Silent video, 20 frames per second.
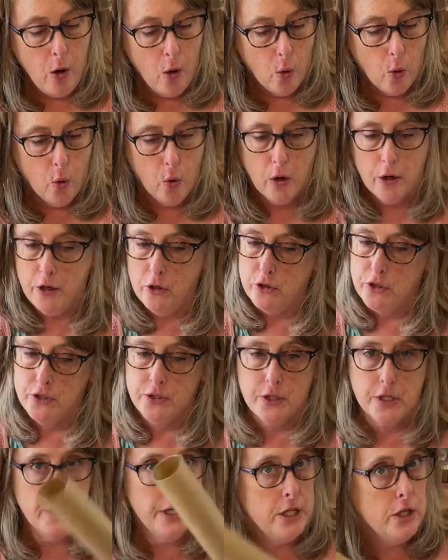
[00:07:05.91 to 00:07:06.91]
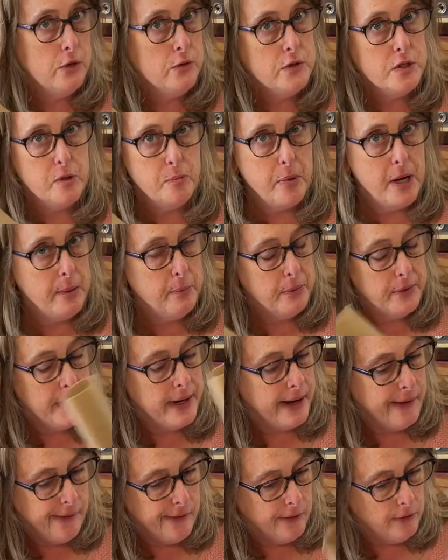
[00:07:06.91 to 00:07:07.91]
or you're just going to use a paper
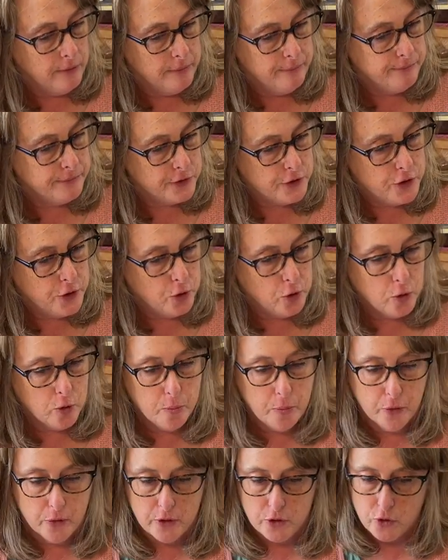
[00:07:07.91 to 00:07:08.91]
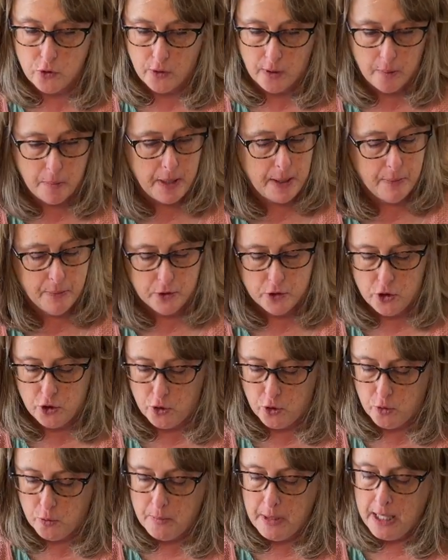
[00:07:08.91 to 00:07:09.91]
towel tube or a toilet paper
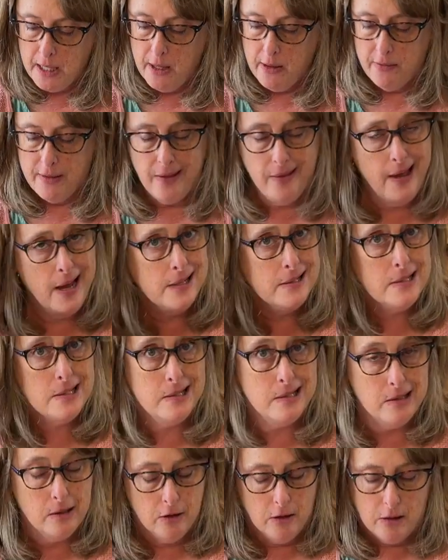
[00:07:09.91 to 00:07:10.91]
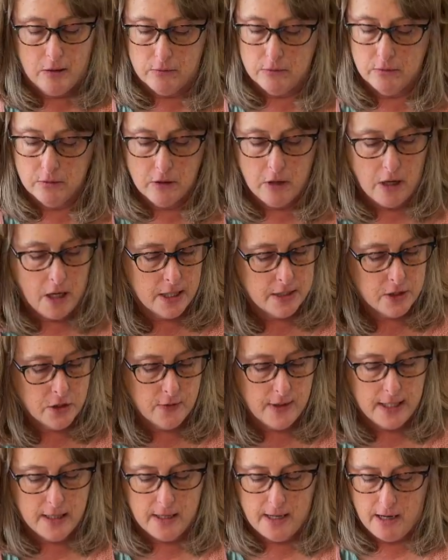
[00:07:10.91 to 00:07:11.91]
tube, then that's zero cost
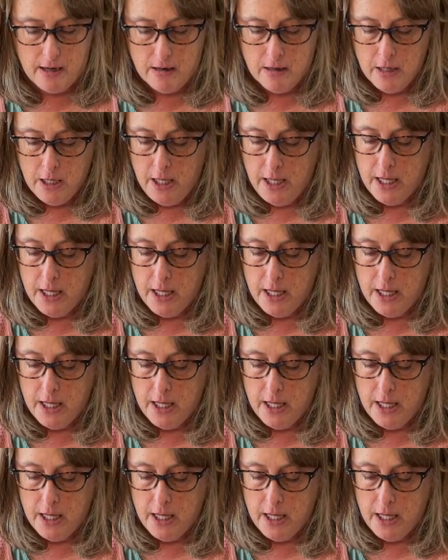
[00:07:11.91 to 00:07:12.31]
right there.